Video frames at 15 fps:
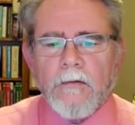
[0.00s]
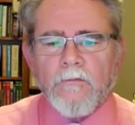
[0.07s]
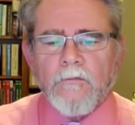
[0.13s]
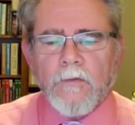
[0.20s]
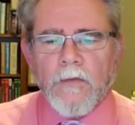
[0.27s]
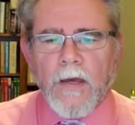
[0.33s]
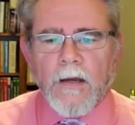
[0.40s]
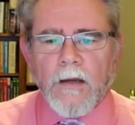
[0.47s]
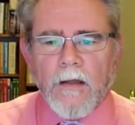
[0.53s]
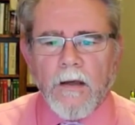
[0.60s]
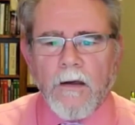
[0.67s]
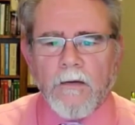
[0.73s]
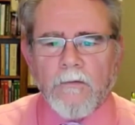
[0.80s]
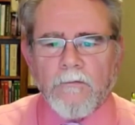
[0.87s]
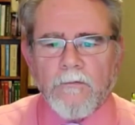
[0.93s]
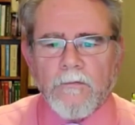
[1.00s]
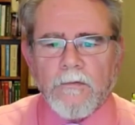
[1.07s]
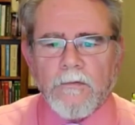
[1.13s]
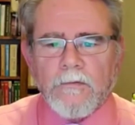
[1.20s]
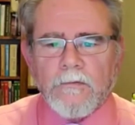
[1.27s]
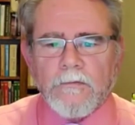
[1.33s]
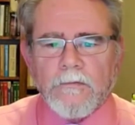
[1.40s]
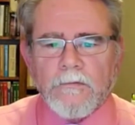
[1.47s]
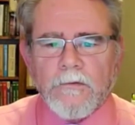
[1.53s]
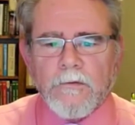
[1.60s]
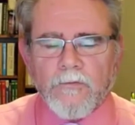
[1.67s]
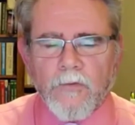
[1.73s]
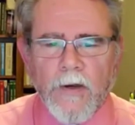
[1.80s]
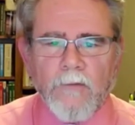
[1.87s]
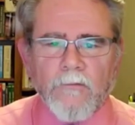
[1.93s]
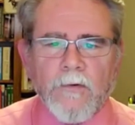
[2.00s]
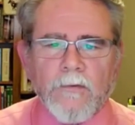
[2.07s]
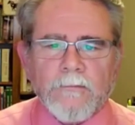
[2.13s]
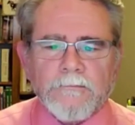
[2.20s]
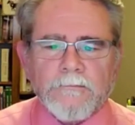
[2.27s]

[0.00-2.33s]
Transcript: for that love to travel.